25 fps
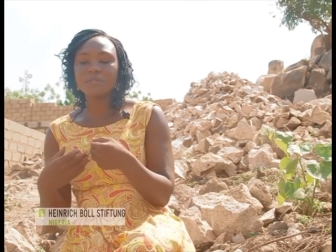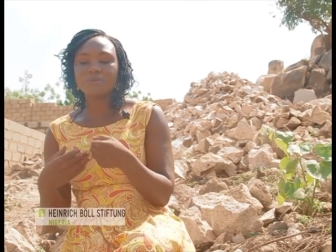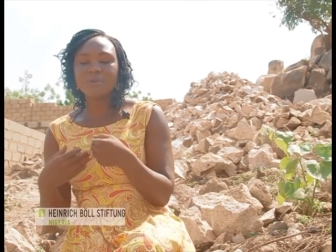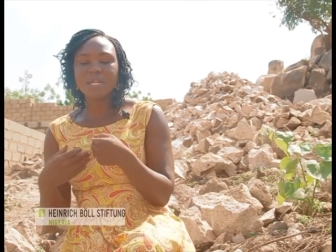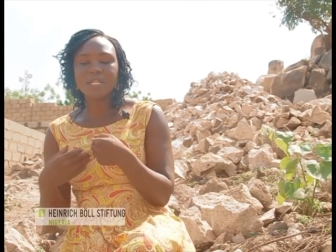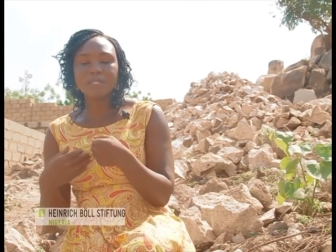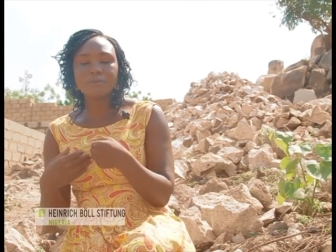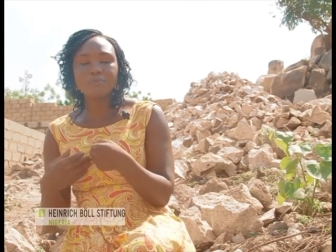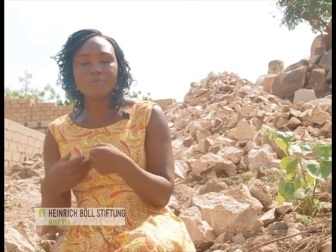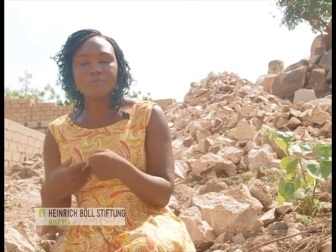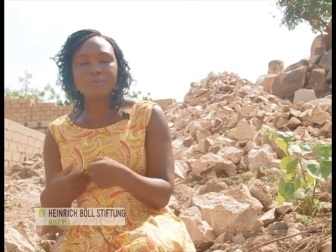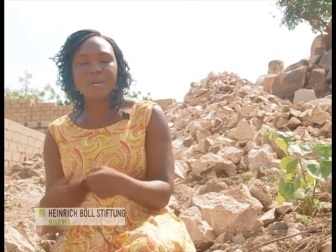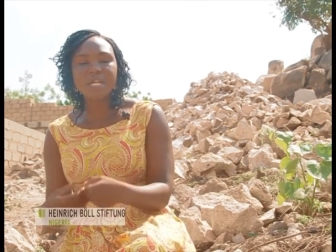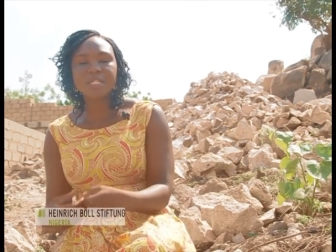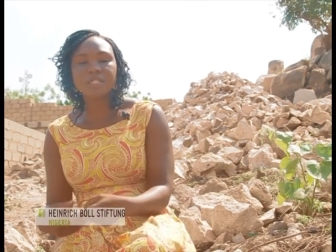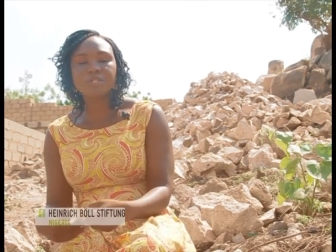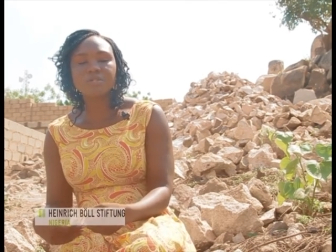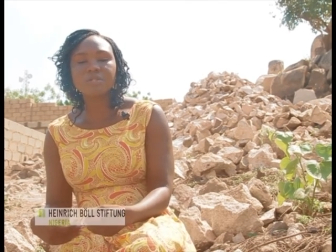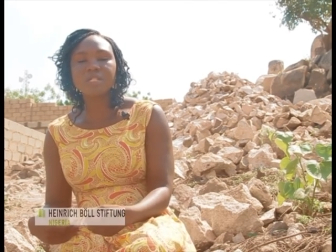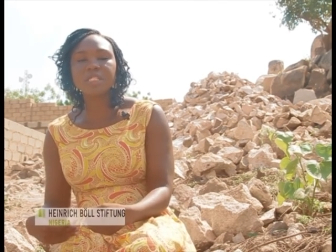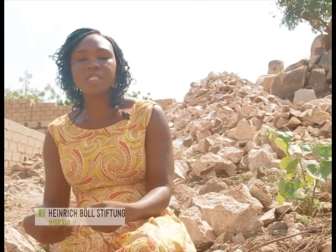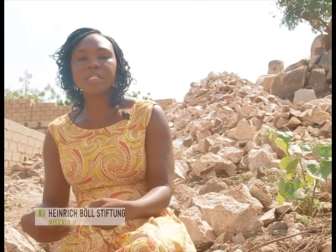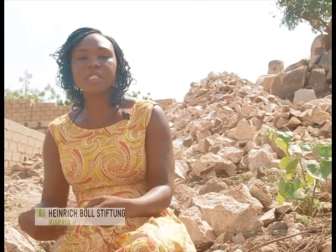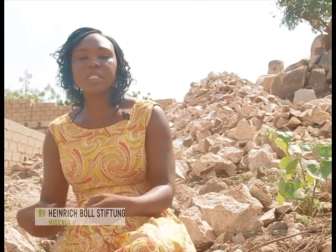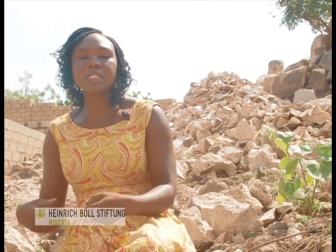
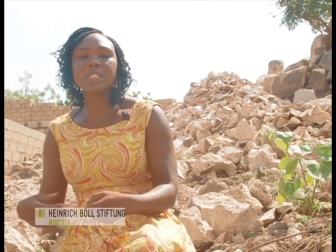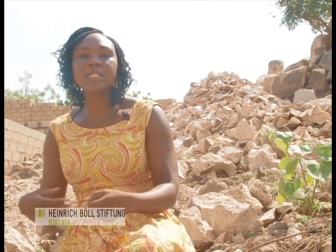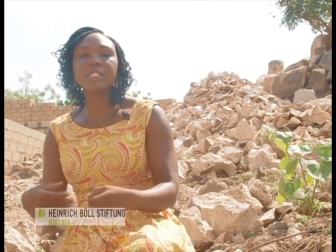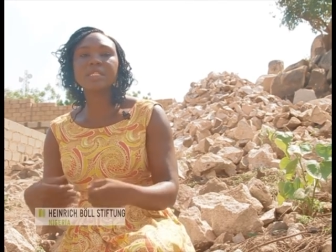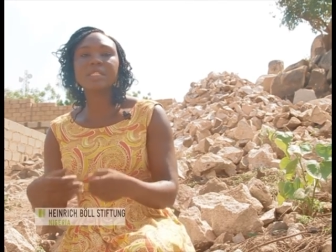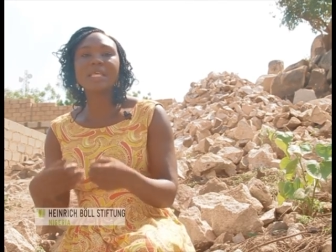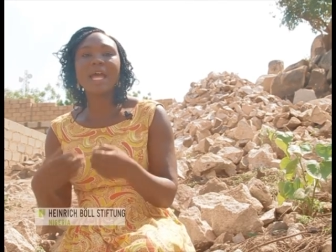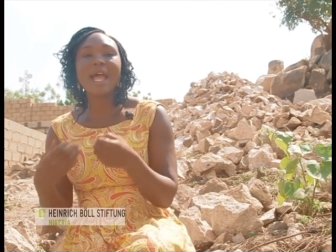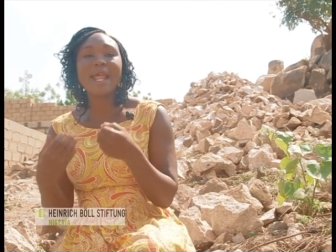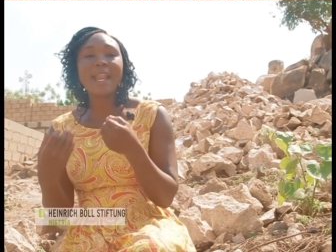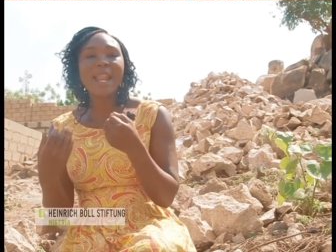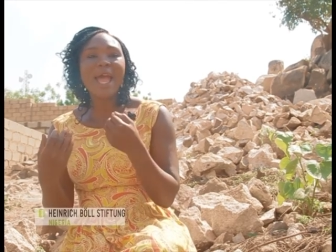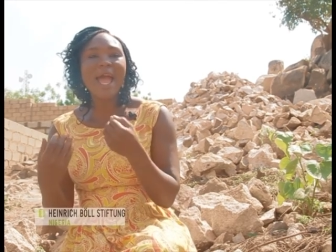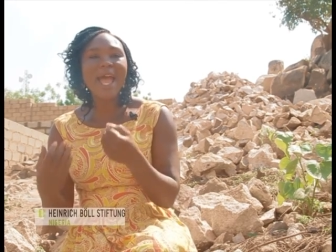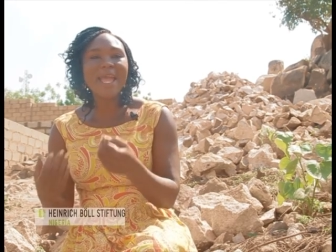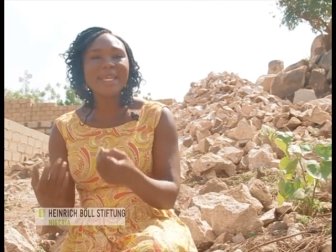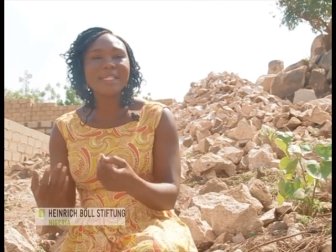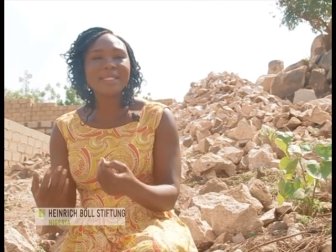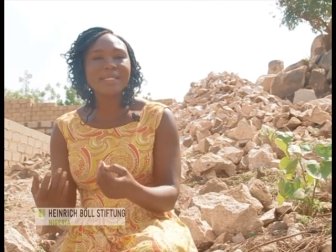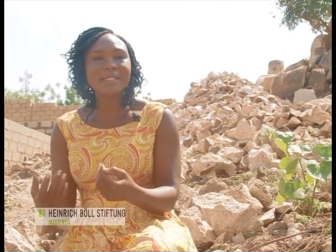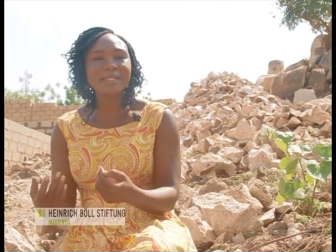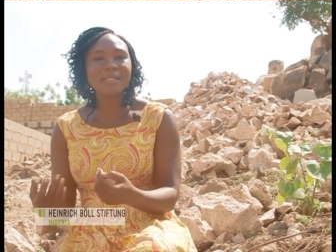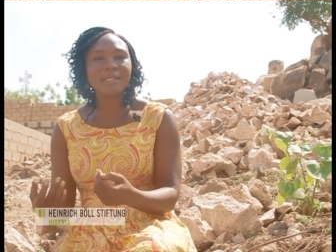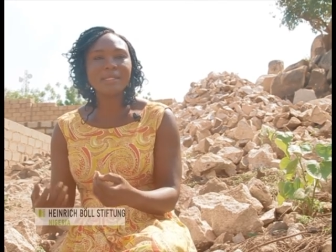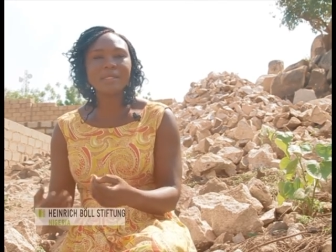respiratory disease and
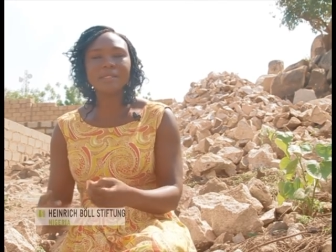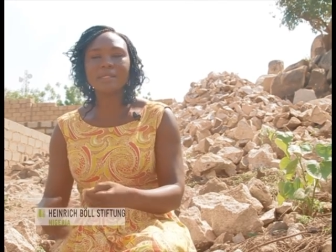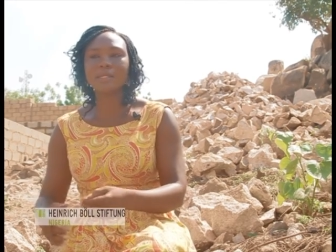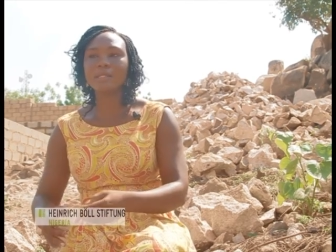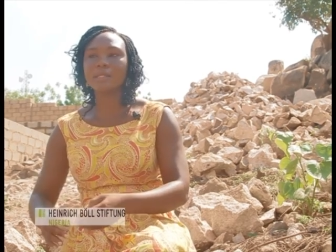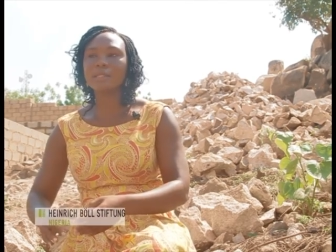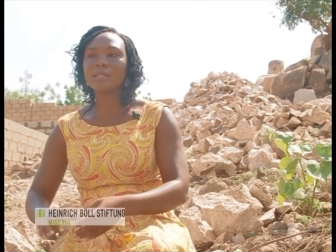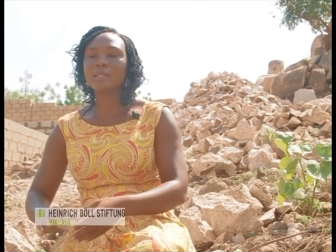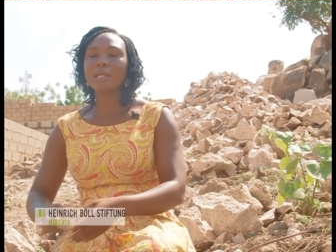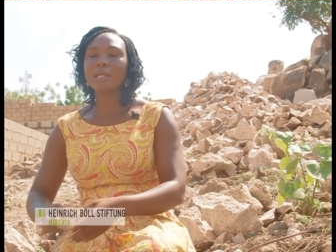eye diseases,